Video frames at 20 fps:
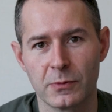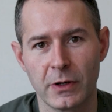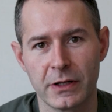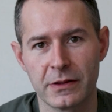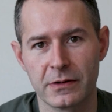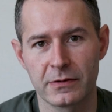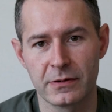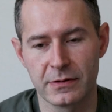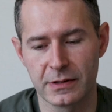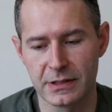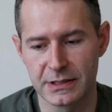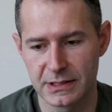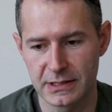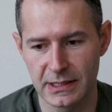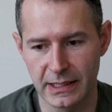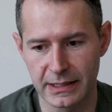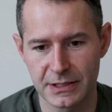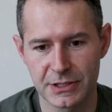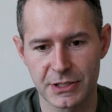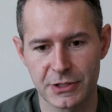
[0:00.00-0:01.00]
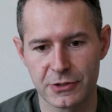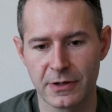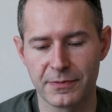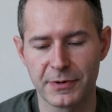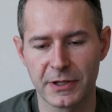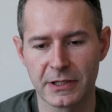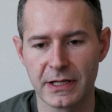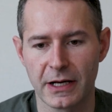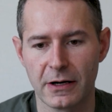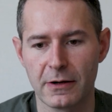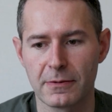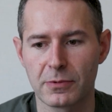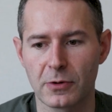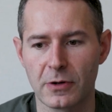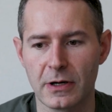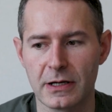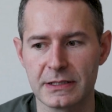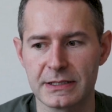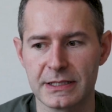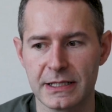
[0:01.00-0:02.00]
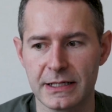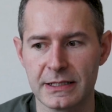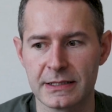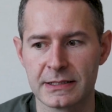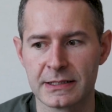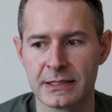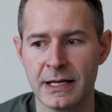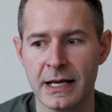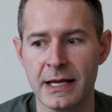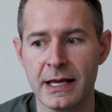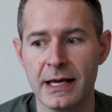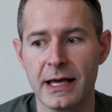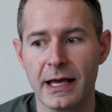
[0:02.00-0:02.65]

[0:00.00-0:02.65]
went through this like stripping down process.